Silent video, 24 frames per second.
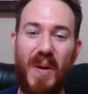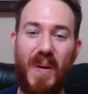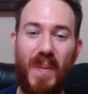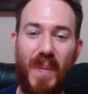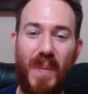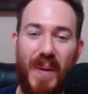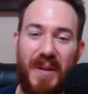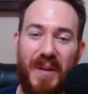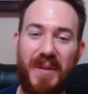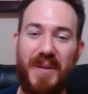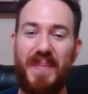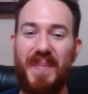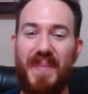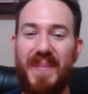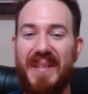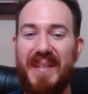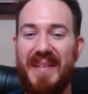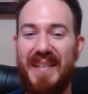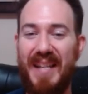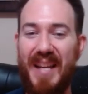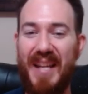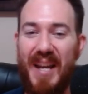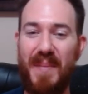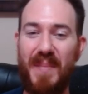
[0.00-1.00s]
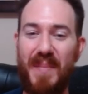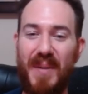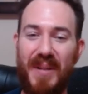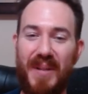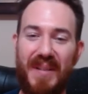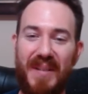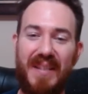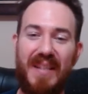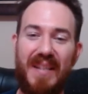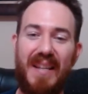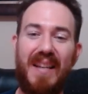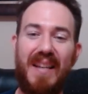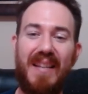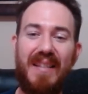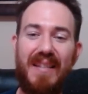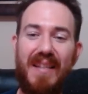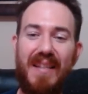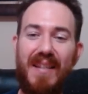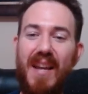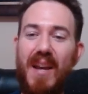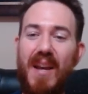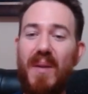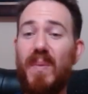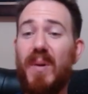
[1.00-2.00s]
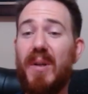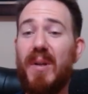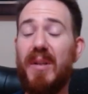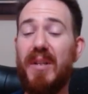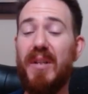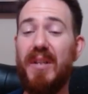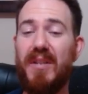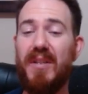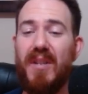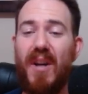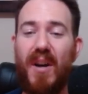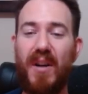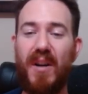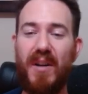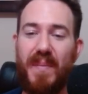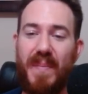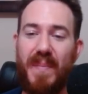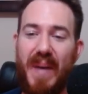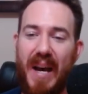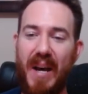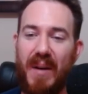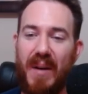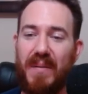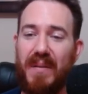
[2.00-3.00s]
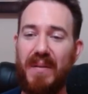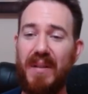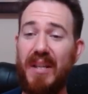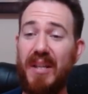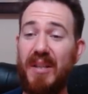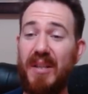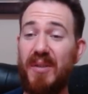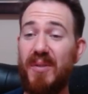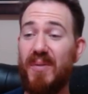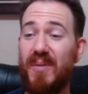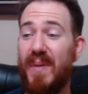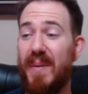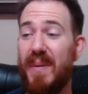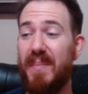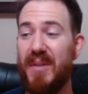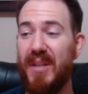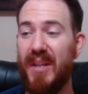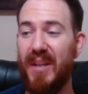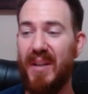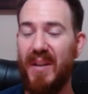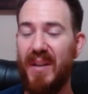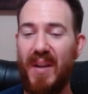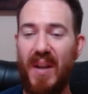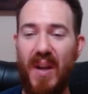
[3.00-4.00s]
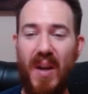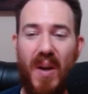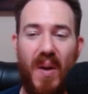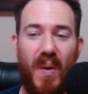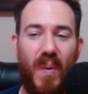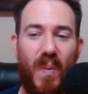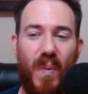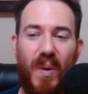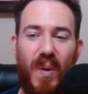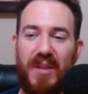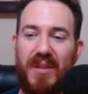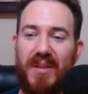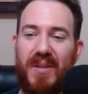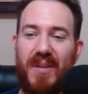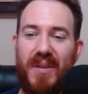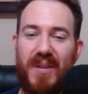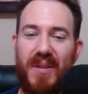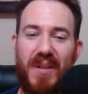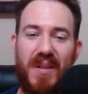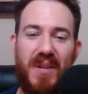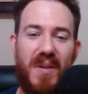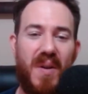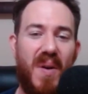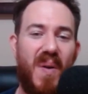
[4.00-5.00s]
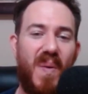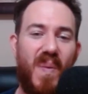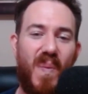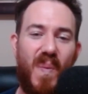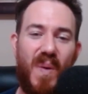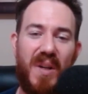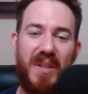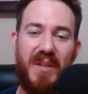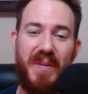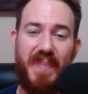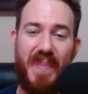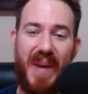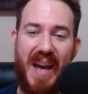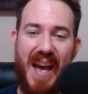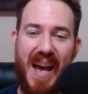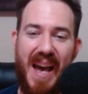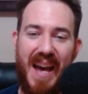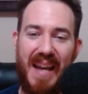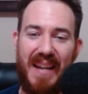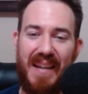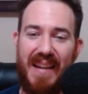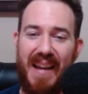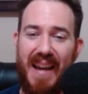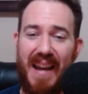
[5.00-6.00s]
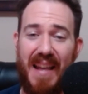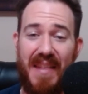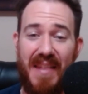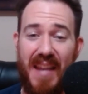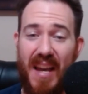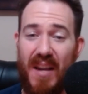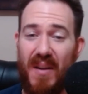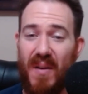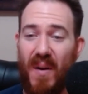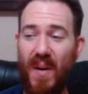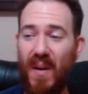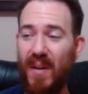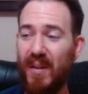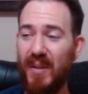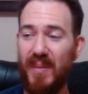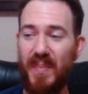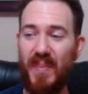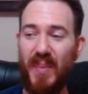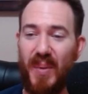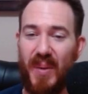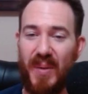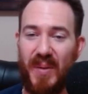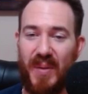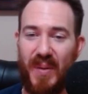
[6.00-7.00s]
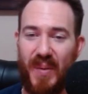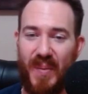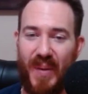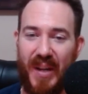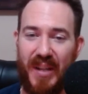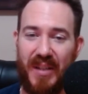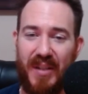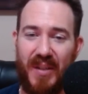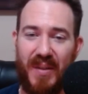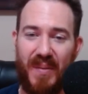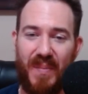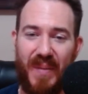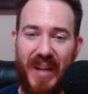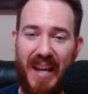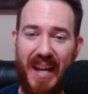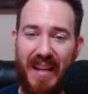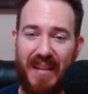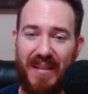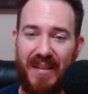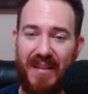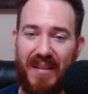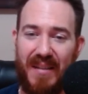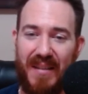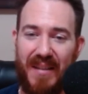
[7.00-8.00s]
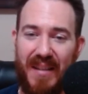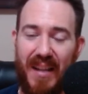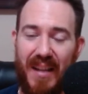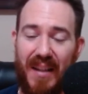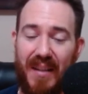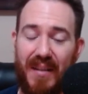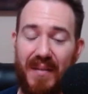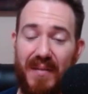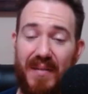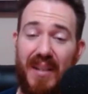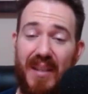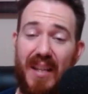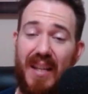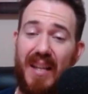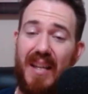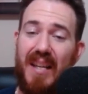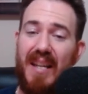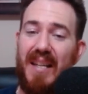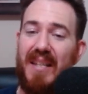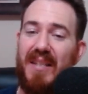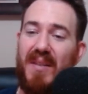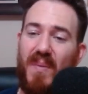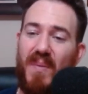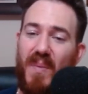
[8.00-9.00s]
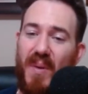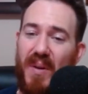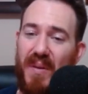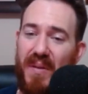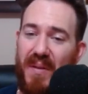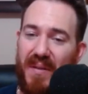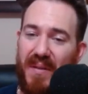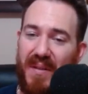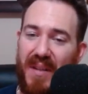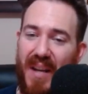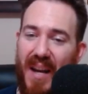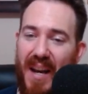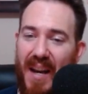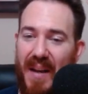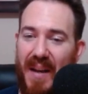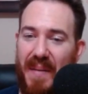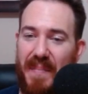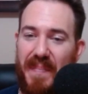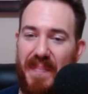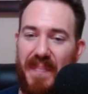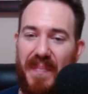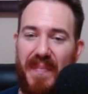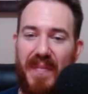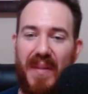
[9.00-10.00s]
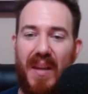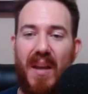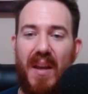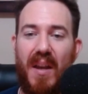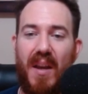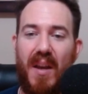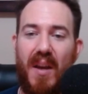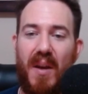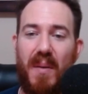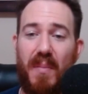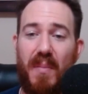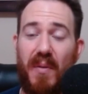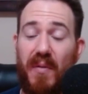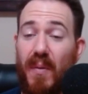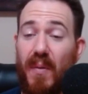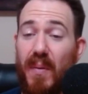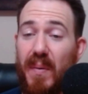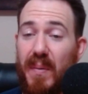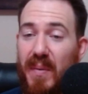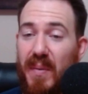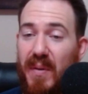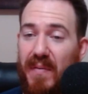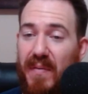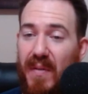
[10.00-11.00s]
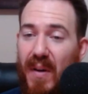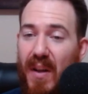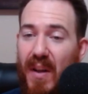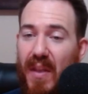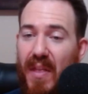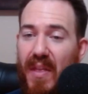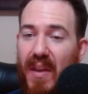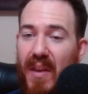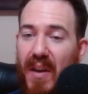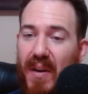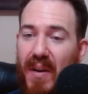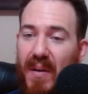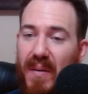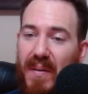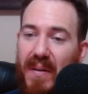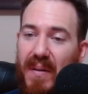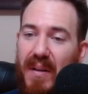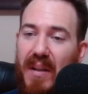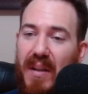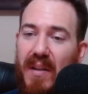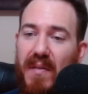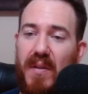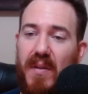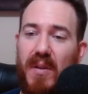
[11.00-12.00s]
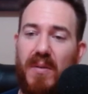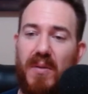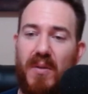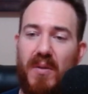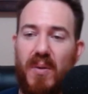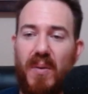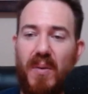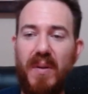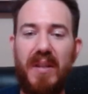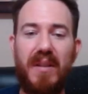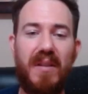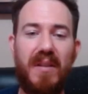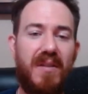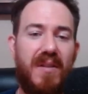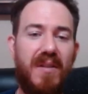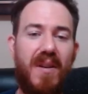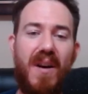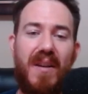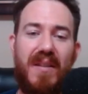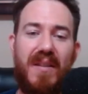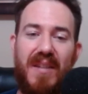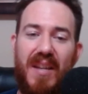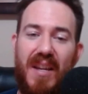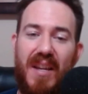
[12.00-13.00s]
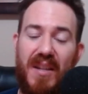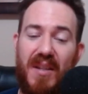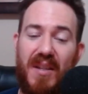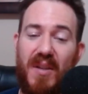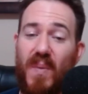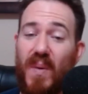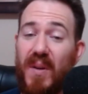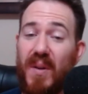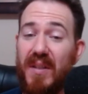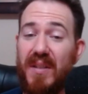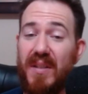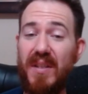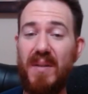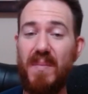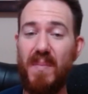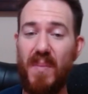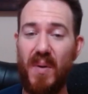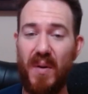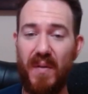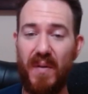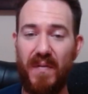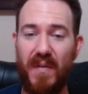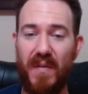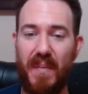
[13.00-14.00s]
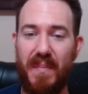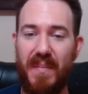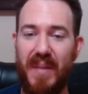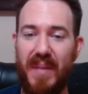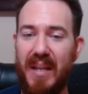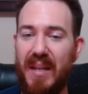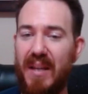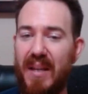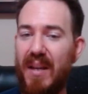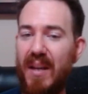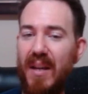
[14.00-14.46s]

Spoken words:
Welcome, busy gamers. Today we're going to talk about Inscryption. What's good, what's bad, and that all-important question we ask ourselves, is it worth your time? Before we move on though, if you're enjoying this content, you want to see more from me,